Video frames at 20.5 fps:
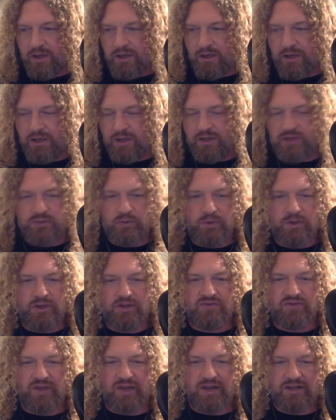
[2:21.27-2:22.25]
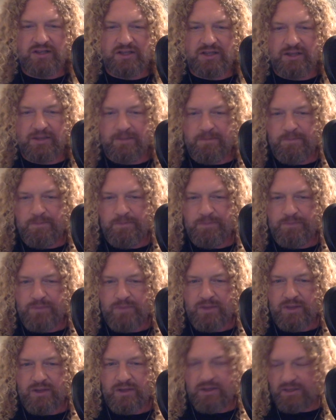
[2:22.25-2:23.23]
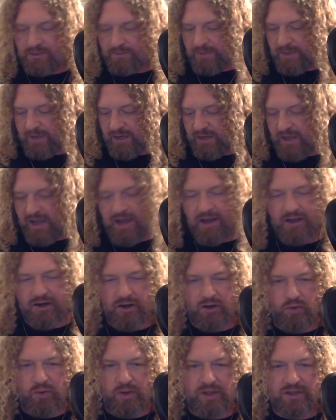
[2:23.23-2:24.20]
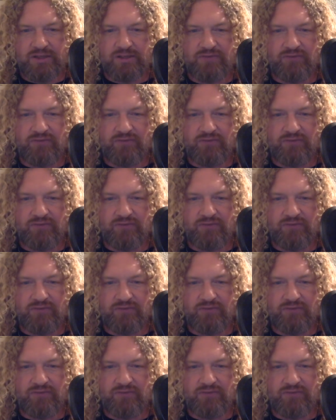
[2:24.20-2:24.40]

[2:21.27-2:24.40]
Uh, this one is fantasy. It's about a guy on a quest